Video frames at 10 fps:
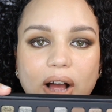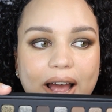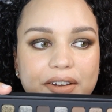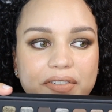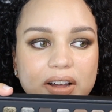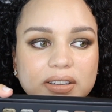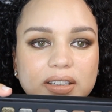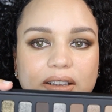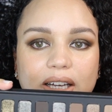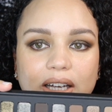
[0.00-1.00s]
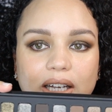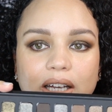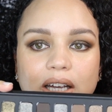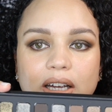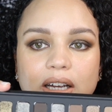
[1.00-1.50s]
I felt that they
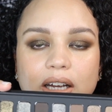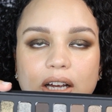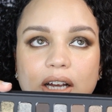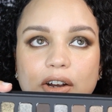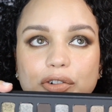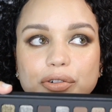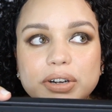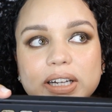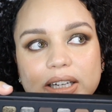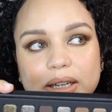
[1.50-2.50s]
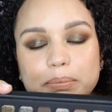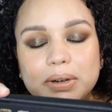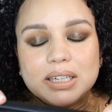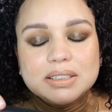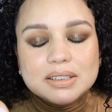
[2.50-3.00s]
really
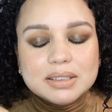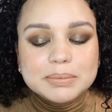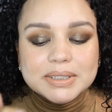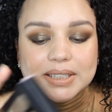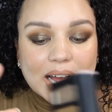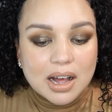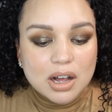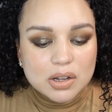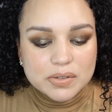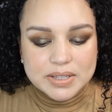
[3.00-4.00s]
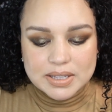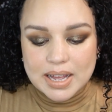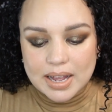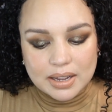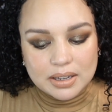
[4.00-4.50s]
blended themselves,
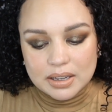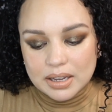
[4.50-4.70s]
that